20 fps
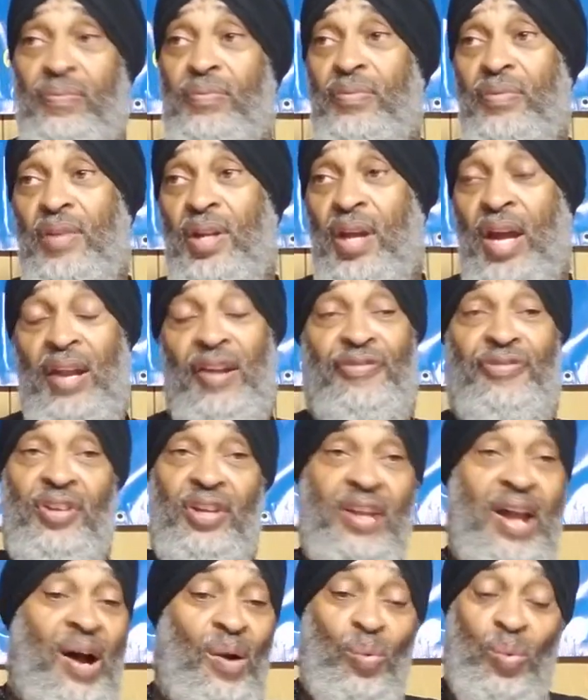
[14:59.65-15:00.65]
And if you're
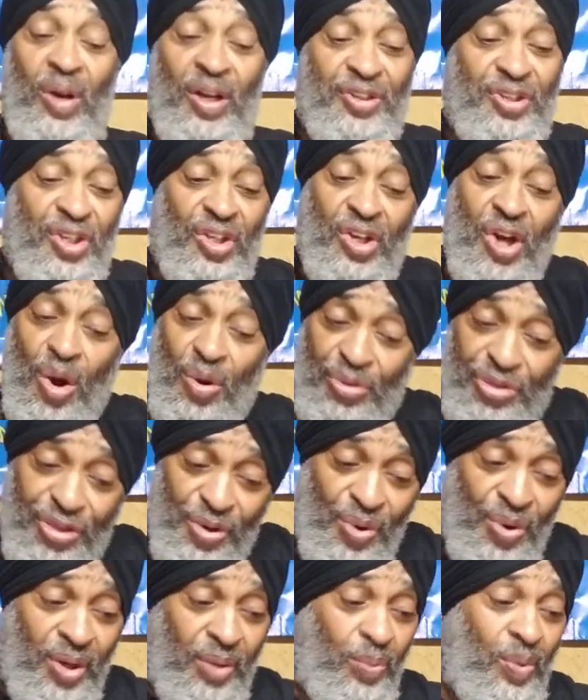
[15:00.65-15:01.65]
not willing to go
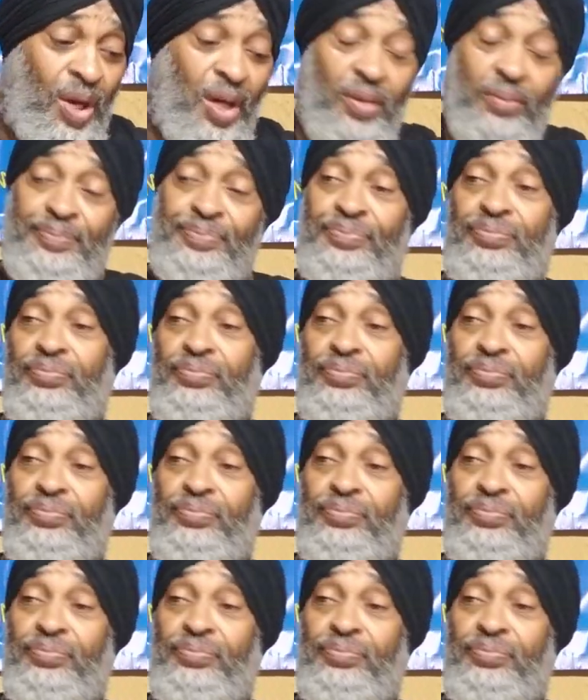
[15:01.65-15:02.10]
through it, well,